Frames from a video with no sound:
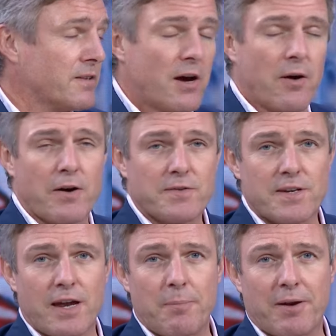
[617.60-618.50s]
co-host
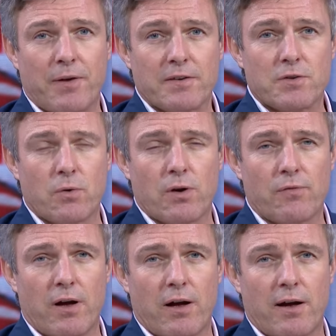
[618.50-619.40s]
today. Big thanks to all
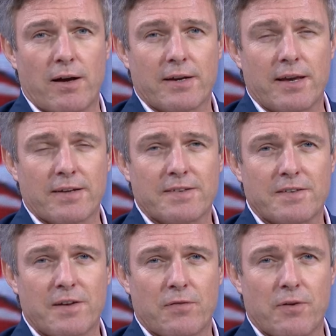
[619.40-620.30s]
of our uh,
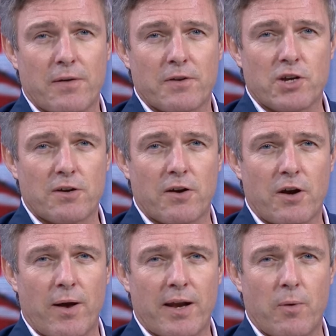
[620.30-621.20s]
guests throughout the show. Don't
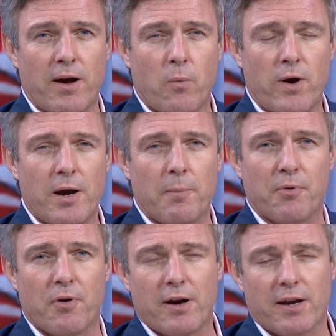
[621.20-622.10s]
go anywhere. We're
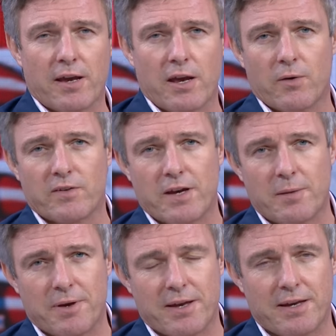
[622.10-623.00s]
bringing you a
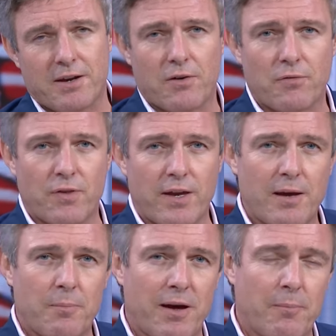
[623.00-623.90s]
sneak peek of the
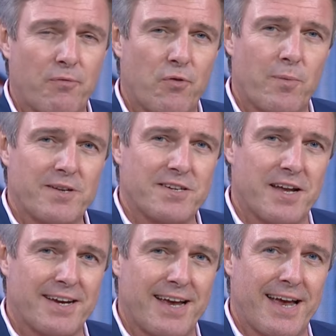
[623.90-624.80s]
hit band performing
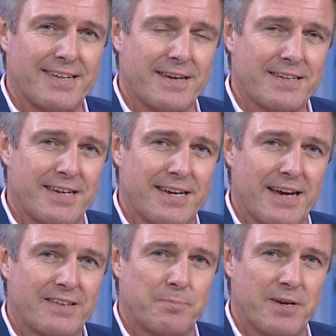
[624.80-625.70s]
tonight at
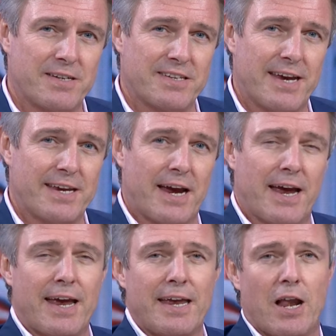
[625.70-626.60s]
D X B. Take
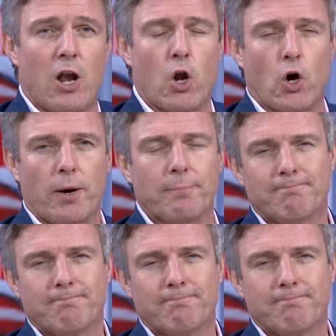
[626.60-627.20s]
a look.